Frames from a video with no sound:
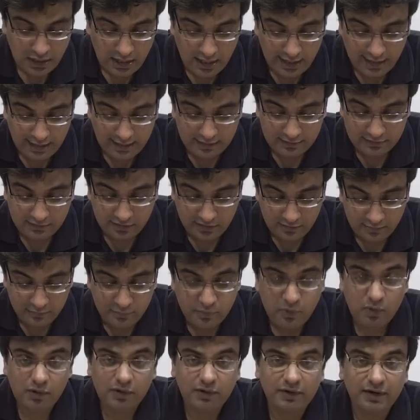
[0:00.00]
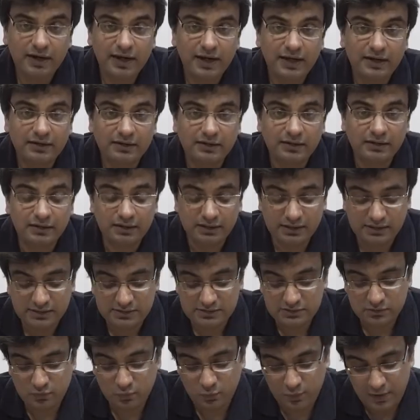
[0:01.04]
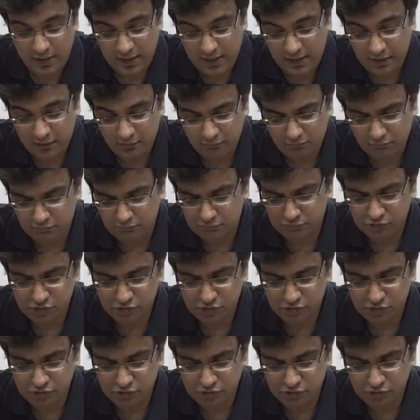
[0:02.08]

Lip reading: and the report rate is where